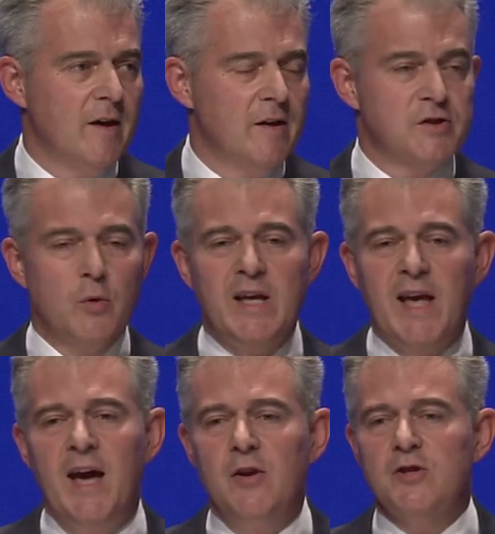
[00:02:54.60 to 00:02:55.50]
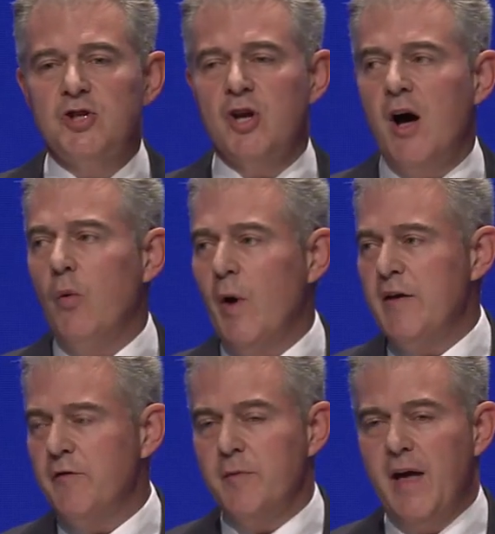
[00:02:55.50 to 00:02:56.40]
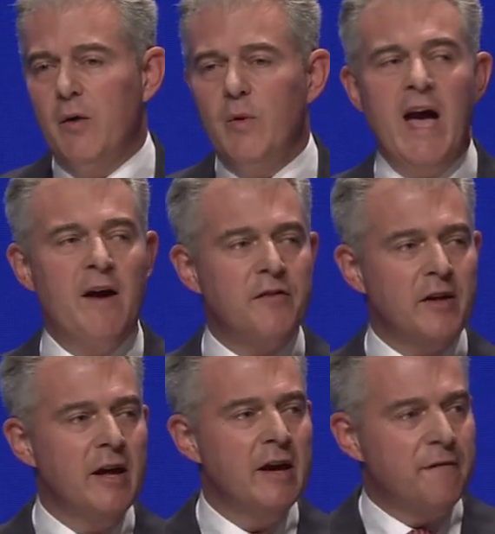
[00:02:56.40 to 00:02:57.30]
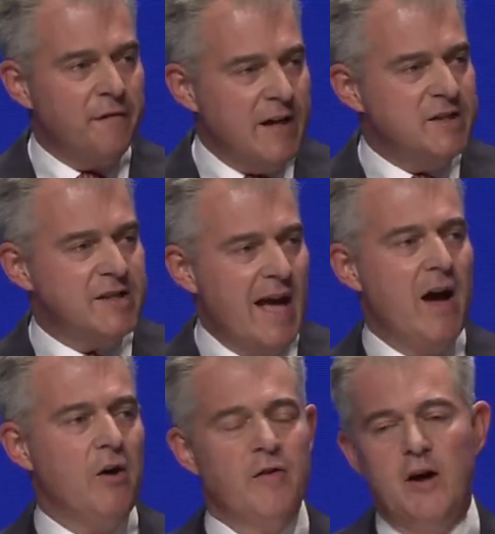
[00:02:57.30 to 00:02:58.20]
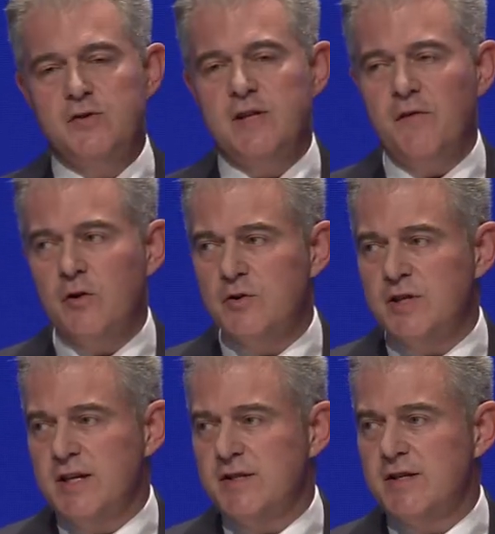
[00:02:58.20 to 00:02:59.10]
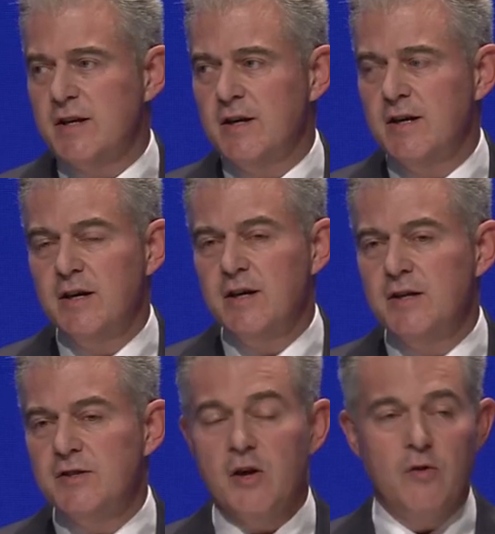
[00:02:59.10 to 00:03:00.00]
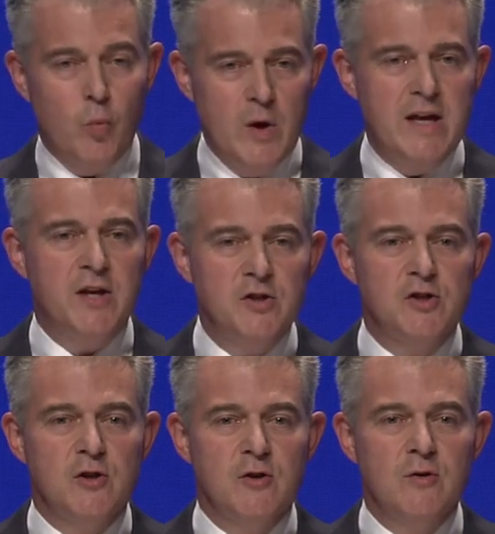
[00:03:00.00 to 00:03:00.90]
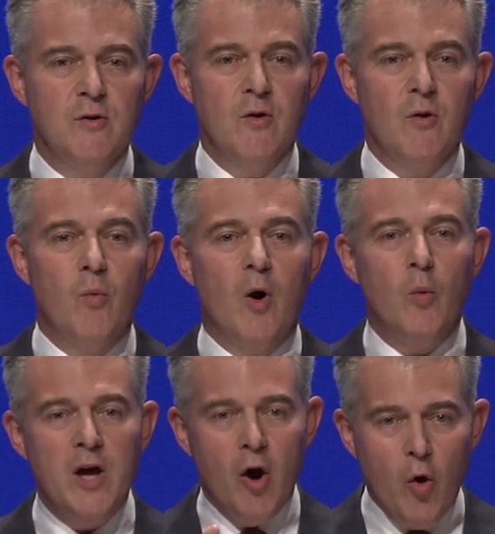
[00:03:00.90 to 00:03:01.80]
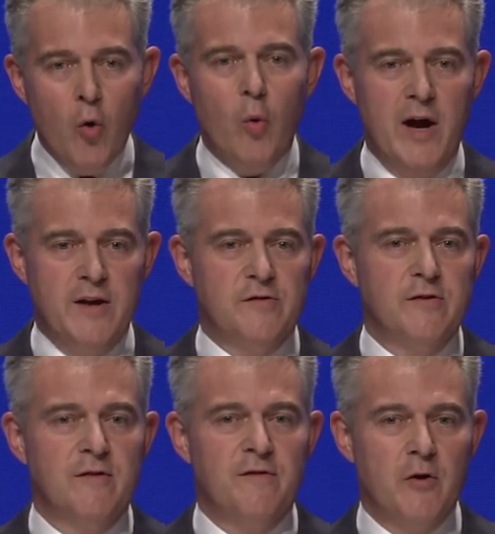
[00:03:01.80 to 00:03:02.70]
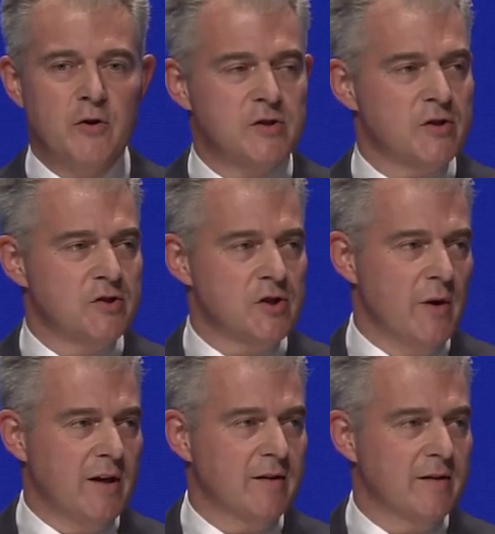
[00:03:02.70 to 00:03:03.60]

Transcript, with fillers: So, we cannot shy away from that. We have to face down those difficulties so that we can do what we are always focused on doing